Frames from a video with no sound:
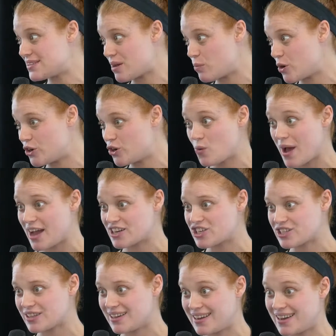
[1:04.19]
someone who
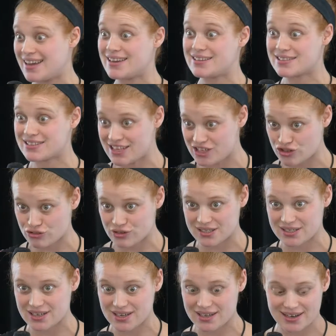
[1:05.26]
actually is
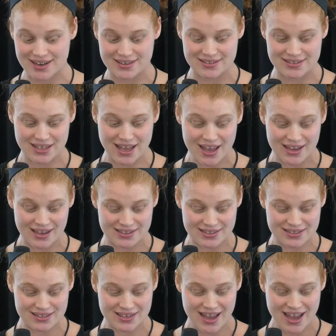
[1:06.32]
interested in
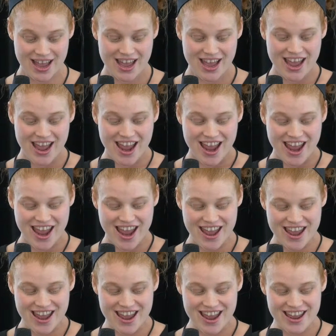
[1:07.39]
science,
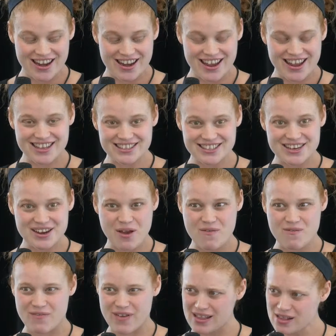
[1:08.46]
it isn't
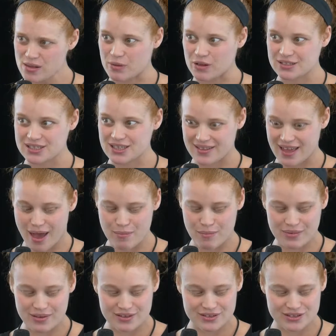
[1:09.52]
available to
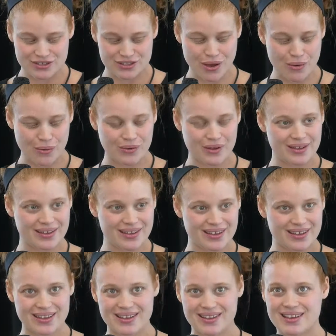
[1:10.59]
them. So
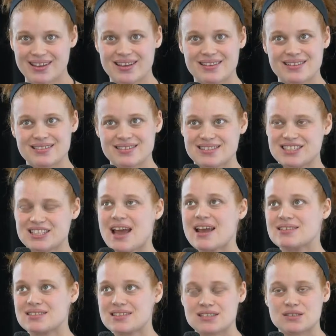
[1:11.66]

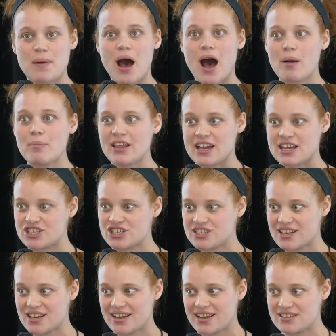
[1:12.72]
science gets published
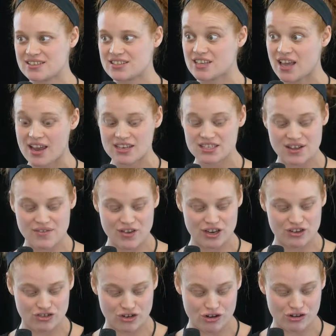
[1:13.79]
in scientific
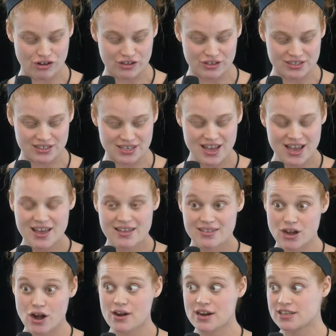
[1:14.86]
journals
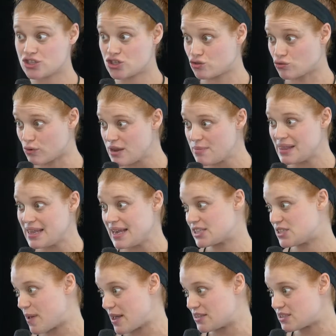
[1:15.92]
that are extremely
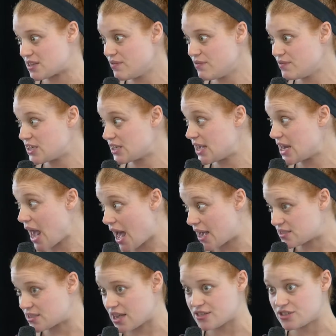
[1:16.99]
expensive to get
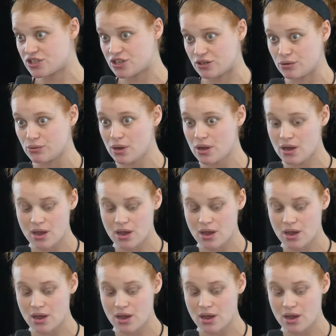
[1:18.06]
access to,